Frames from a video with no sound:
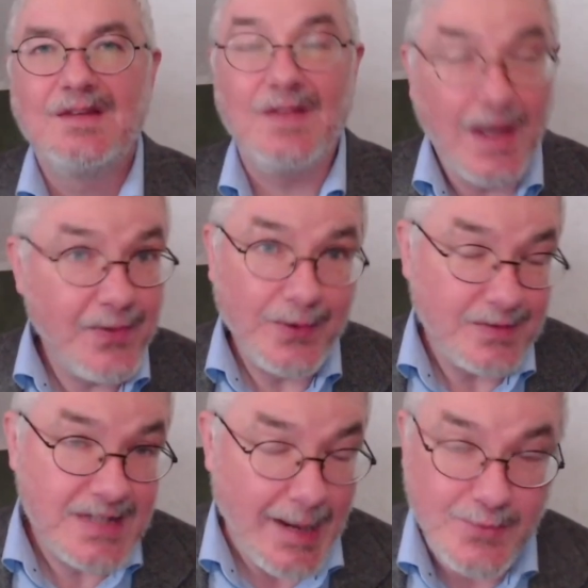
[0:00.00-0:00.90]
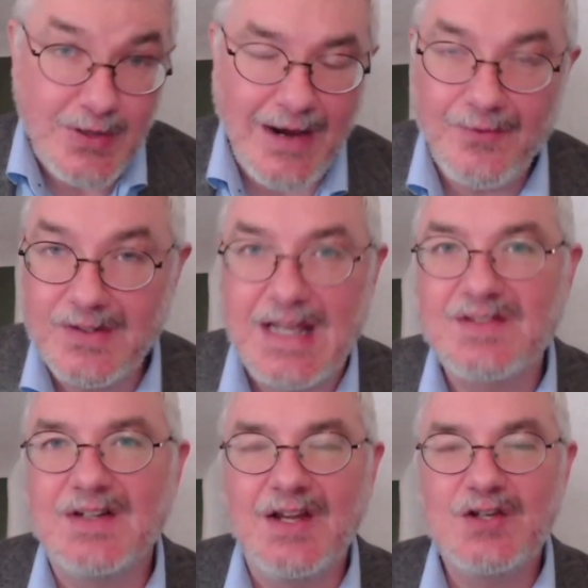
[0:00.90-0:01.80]
The other time travel
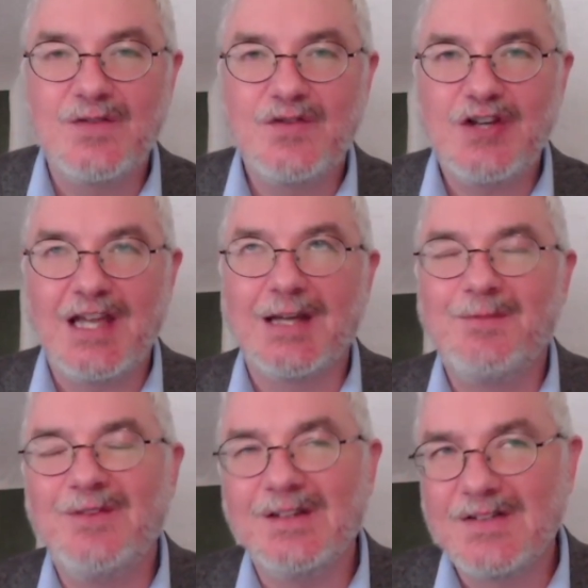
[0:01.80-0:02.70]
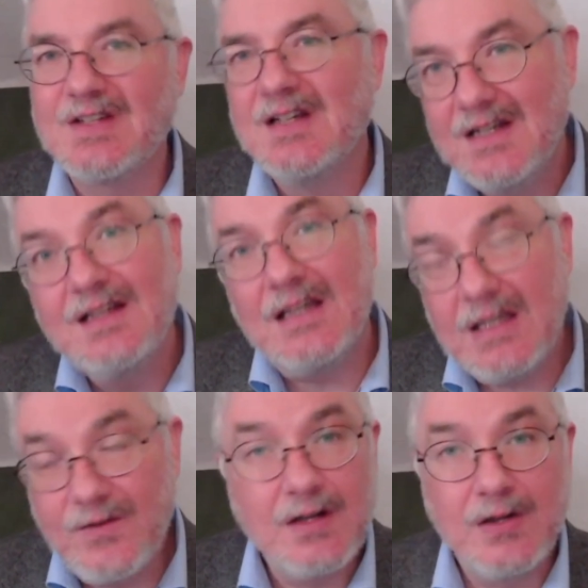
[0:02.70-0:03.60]
destination of Jacob feels
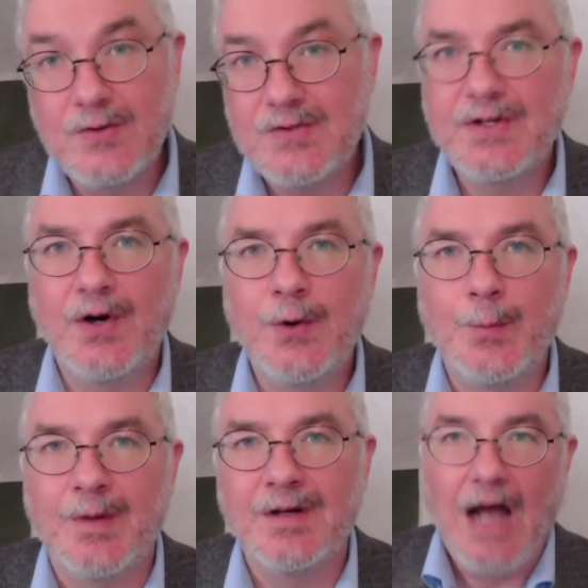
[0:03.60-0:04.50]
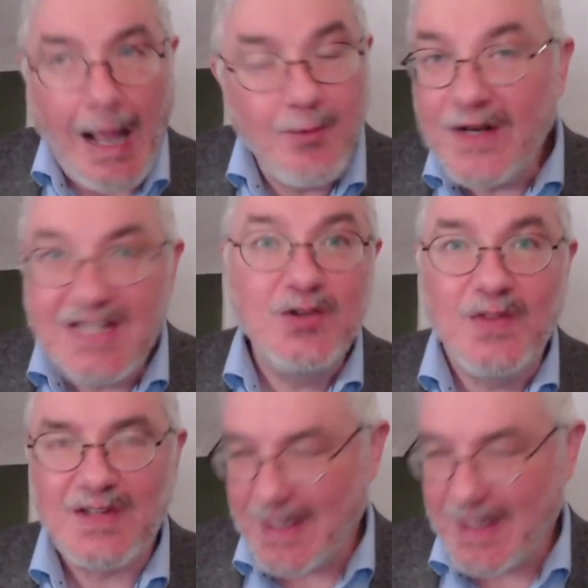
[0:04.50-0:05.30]
even closer to home. I'm going to do this.